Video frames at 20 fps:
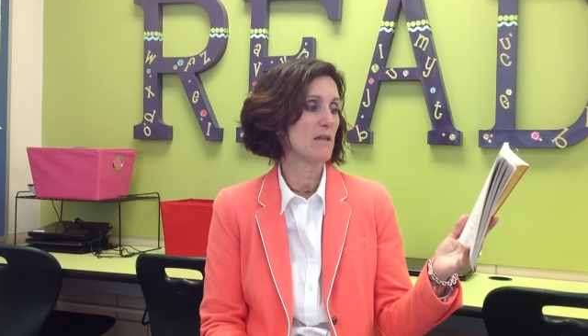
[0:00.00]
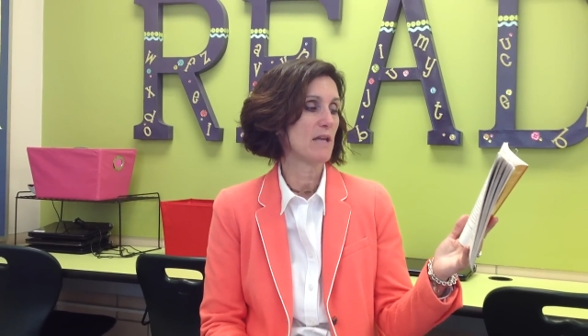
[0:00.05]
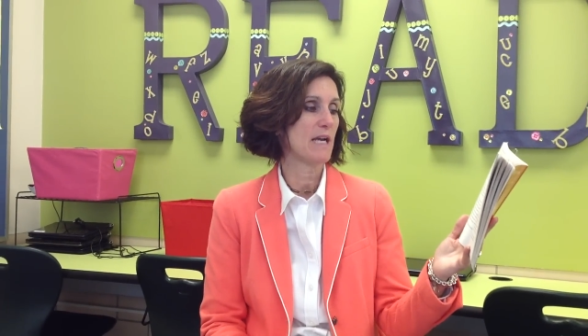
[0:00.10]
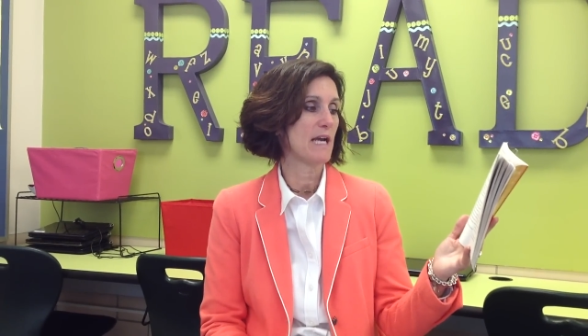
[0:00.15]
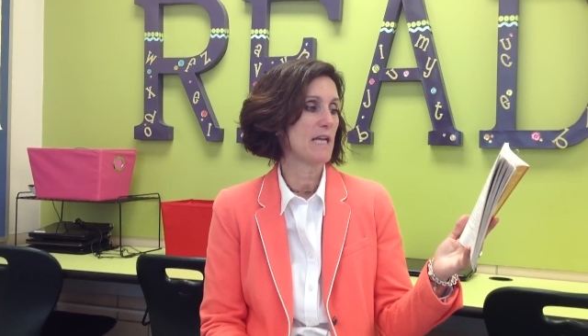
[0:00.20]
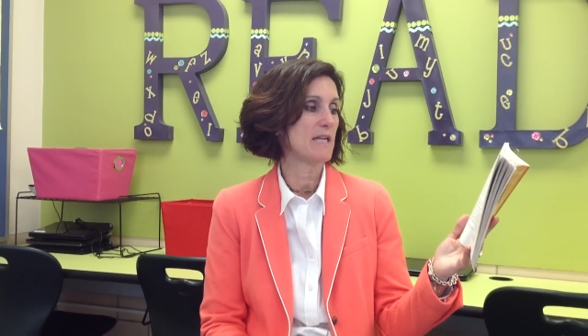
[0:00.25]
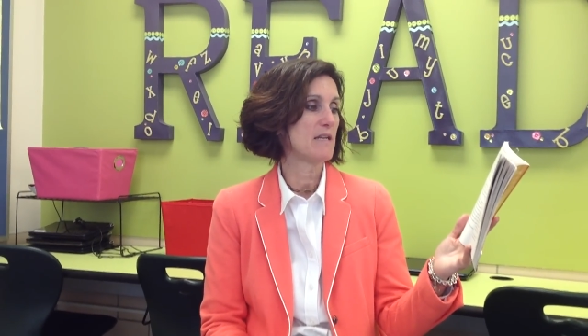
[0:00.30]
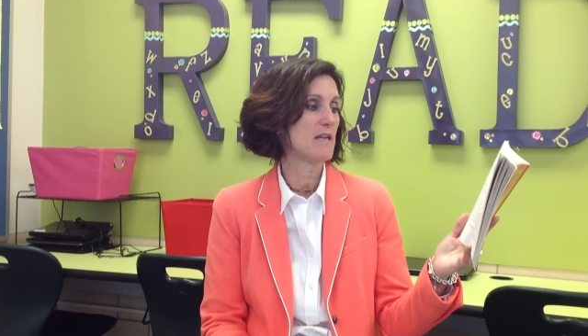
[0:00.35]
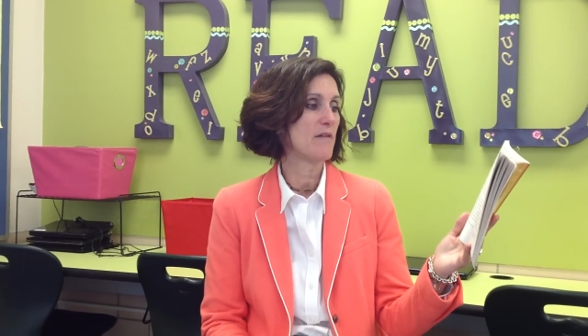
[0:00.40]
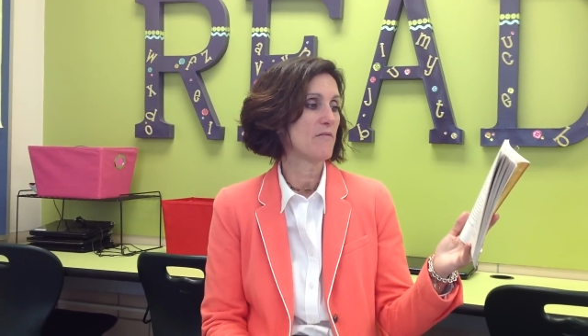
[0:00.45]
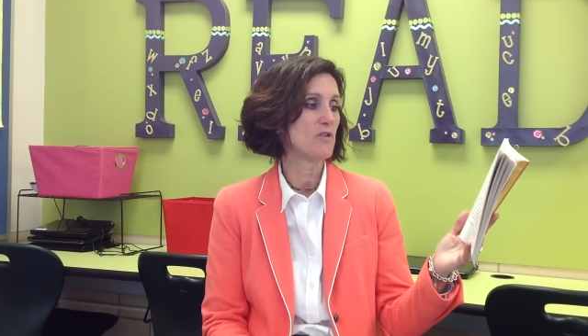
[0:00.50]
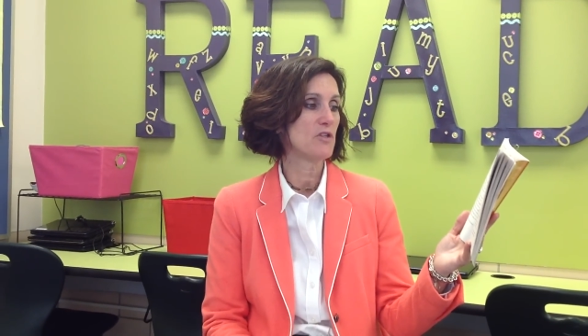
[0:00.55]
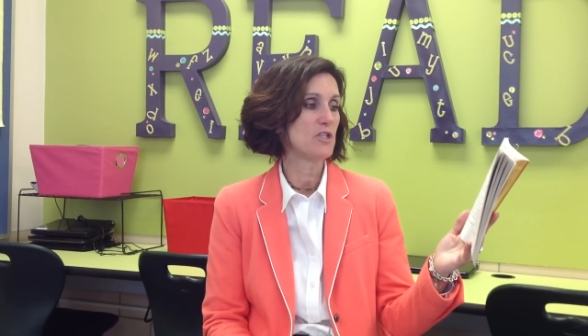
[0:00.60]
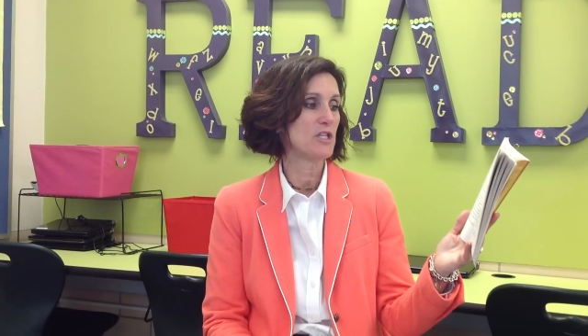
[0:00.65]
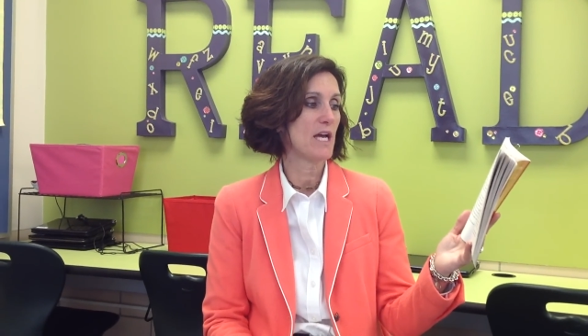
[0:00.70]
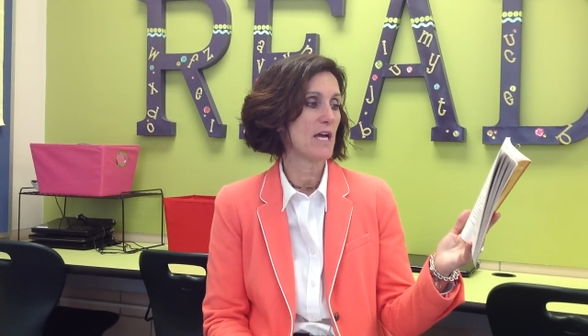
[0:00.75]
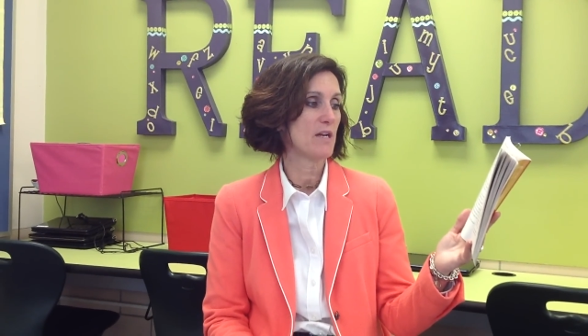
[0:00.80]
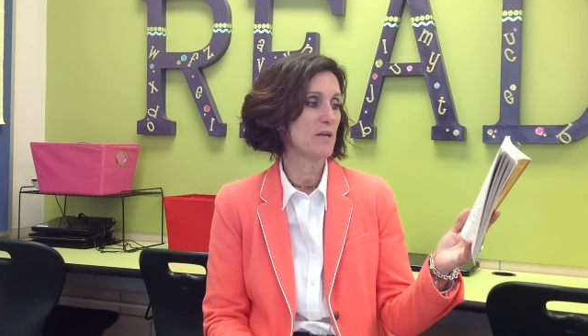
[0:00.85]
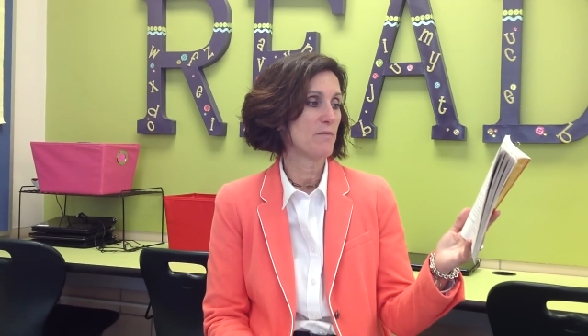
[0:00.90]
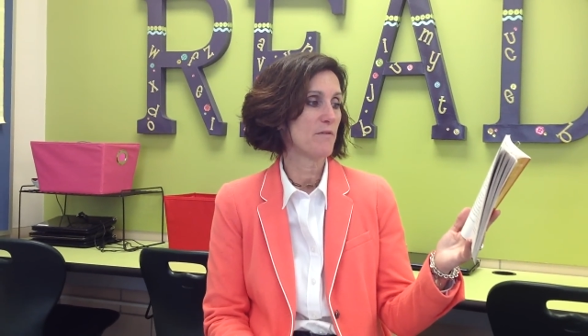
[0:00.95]
like I'd never
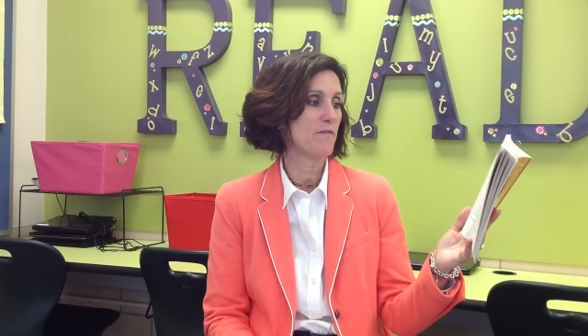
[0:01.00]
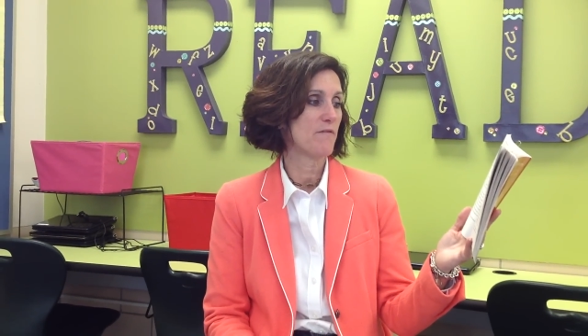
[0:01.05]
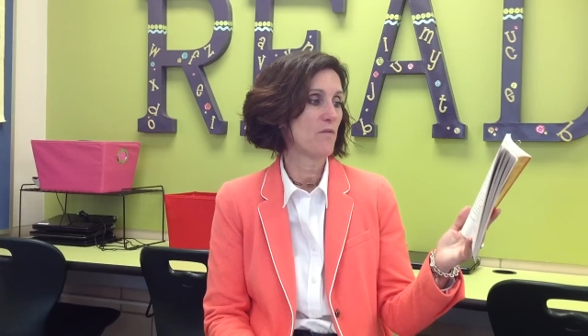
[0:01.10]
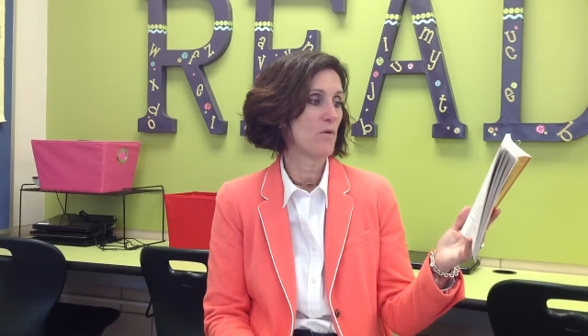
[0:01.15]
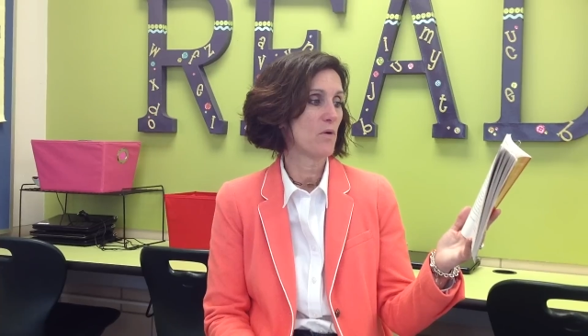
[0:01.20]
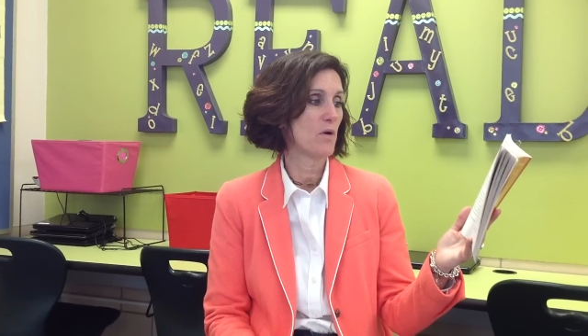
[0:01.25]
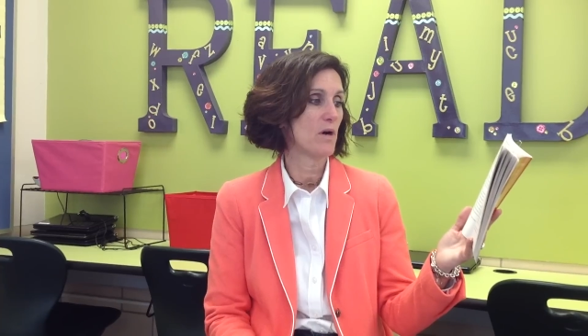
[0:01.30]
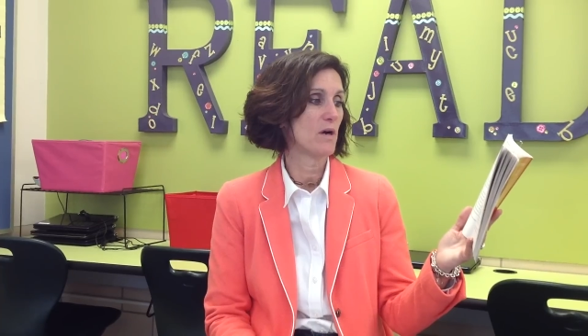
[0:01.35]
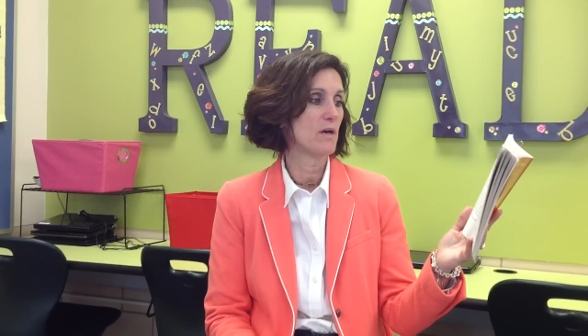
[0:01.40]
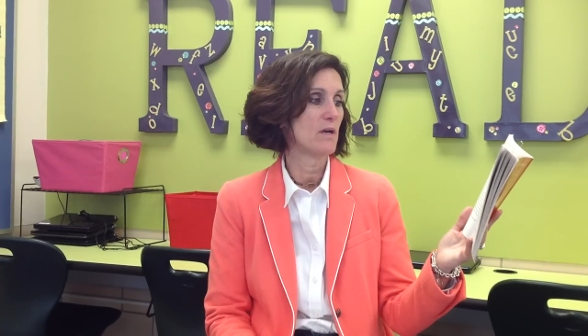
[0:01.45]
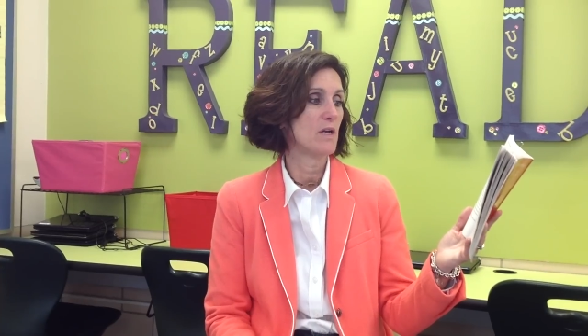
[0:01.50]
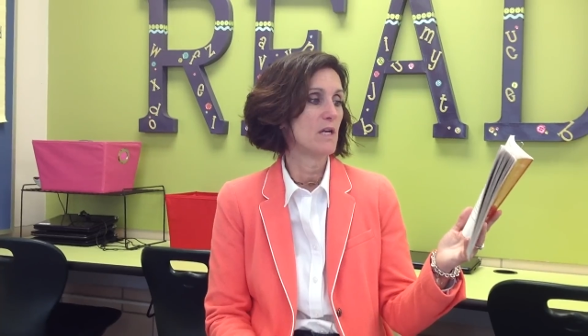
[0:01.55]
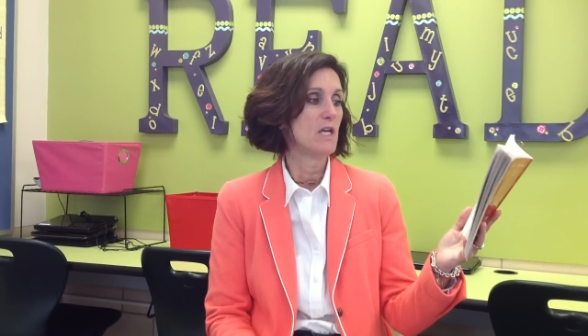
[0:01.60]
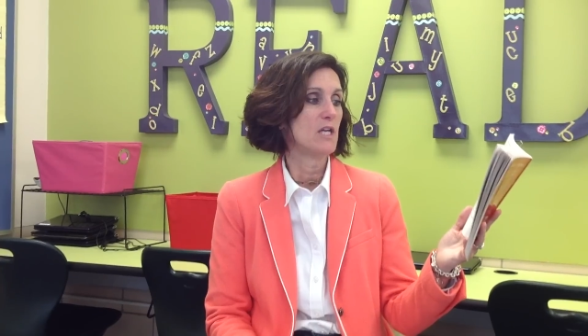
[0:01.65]
shouted before.